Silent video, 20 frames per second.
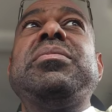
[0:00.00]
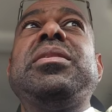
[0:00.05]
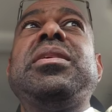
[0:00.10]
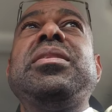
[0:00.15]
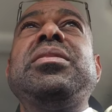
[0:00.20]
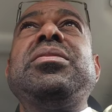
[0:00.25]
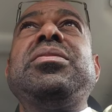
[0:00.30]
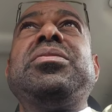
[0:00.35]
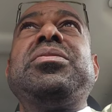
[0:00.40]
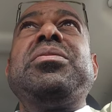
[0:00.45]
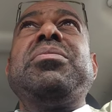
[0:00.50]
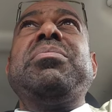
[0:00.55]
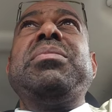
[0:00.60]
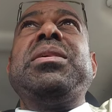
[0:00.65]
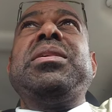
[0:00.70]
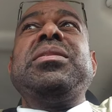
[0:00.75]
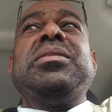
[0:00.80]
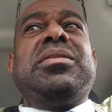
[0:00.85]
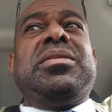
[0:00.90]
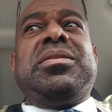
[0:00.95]
Yeah, sure."
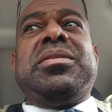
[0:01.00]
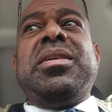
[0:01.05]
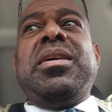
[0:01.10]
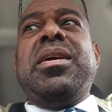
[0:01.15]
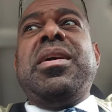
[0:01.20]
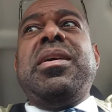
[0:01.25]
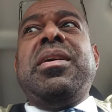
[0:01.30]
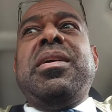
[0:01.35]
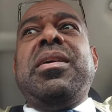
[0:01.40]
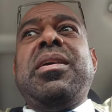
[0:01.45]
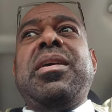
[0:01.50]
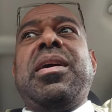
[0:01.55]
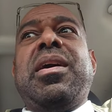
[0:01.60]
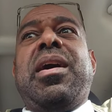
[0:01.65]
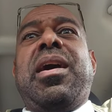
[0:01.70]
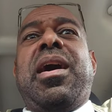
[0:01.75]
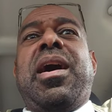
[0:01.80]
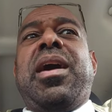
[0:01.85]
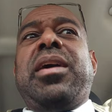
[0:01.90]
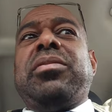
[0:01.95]
Because
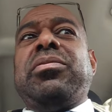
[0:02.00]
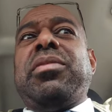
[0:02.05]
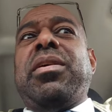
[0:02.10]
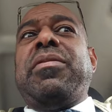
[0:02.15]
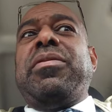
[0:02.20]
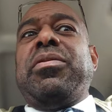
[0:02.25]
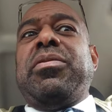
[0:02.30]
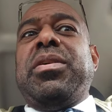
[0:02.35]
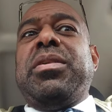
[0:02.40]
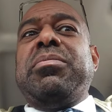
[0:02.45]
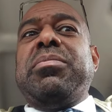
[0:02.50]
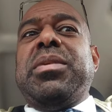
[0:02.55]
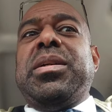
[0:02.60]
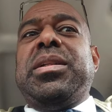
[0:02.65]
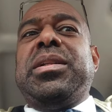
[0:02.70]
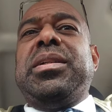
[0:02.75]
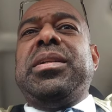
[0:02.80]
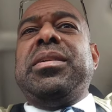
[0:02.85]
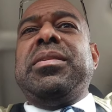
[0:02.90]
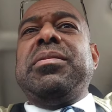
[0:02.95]
I don't have the rent
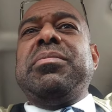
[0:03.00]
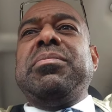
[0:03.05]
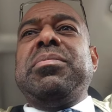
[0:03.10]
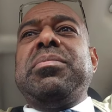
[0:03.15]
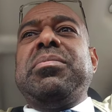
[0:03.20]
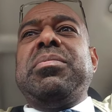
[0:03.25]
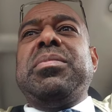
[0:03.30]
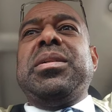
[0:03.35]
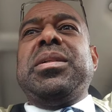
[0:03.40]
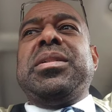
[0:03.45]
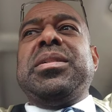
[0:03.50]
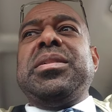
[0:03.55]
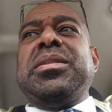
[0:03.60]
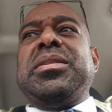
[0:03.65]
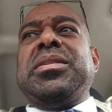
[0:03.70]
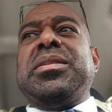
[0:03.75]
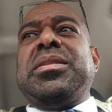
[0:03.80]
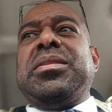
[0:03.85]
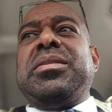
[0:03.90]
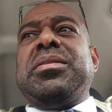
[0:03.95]
money
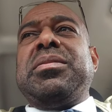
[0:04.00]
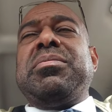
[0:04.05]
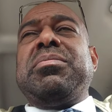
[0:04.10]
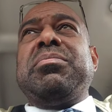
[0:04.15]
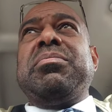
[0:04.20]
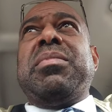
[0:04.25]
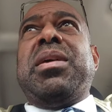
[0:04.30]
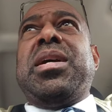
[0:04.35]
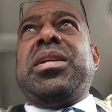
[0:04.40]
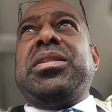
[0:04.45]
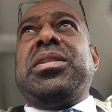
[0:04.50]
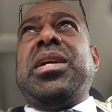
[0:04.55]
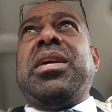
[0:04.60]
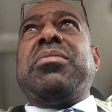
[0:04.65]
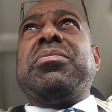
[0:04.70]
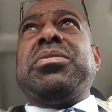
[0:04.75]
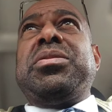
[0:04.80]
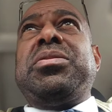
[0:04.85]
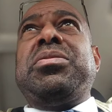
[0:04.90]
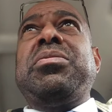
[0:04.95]
because my
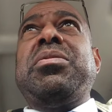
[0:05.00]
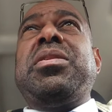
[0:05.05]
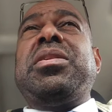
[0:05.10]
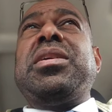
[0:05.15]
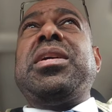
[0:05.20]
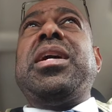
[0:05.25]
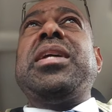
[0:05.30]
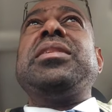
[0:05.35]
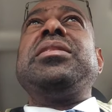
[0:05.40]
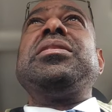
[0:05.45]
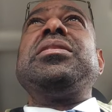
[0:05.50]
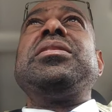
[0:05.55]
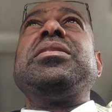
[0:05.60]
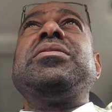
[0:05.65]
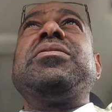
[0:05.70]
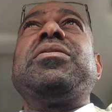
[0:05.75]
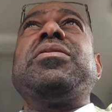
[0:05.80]
check was two hundred dollars